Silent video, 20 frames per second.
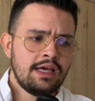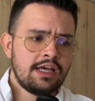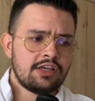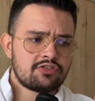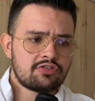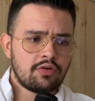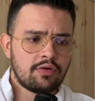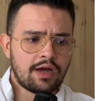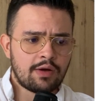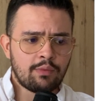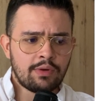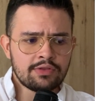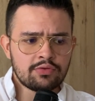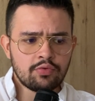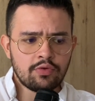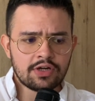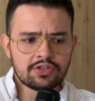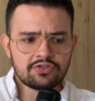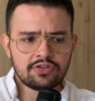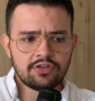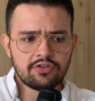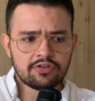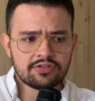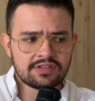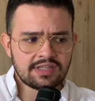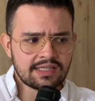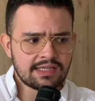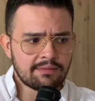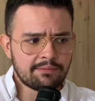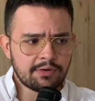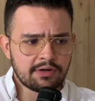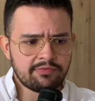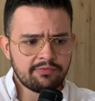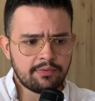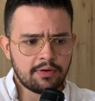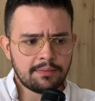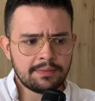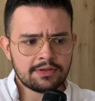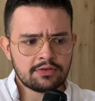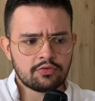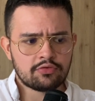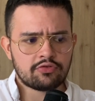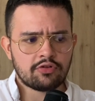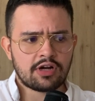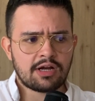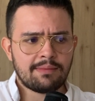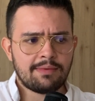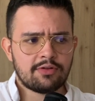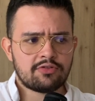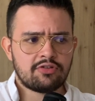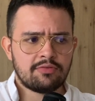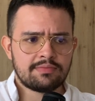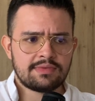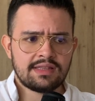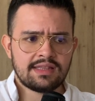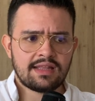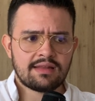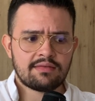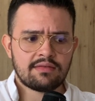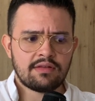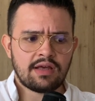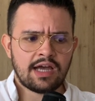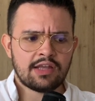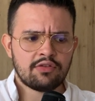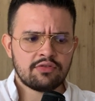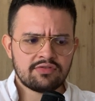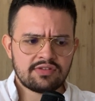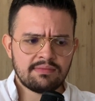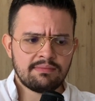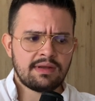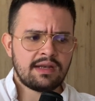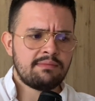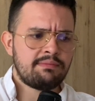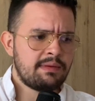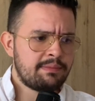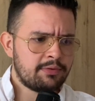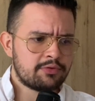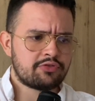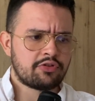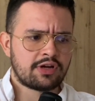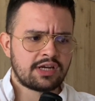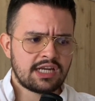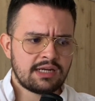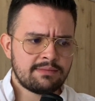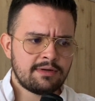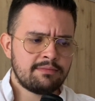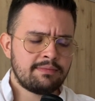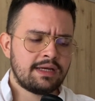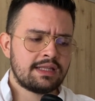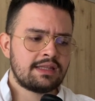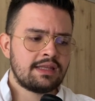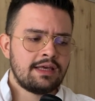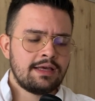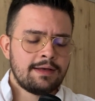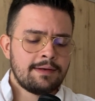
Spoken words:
So I want to actually just take a brief moment to talk about something that I don't see many people talking about, but